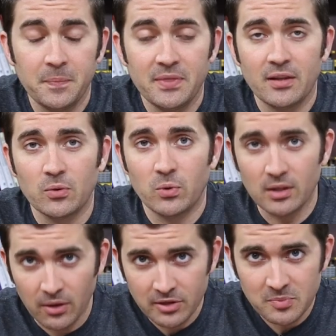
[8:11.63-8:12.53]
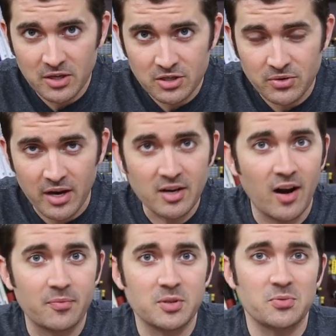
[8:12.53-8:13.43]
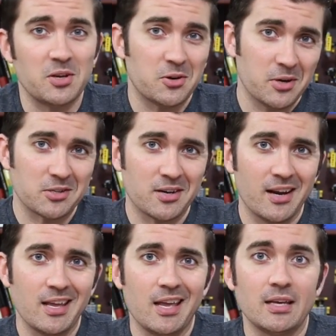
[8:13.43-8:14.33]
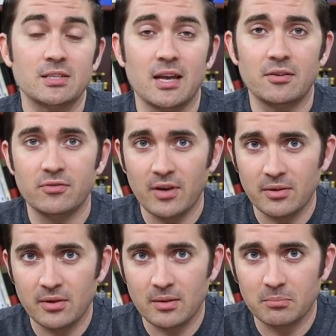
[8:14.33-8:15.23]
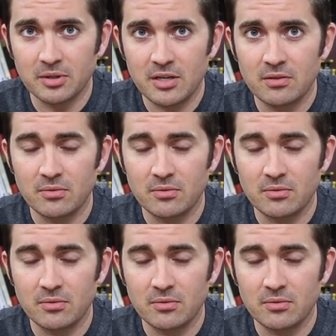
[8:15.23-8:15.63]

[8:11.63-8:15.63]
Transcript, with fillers: Now there will always be a trade-off between quick drying inks and feathering and bleed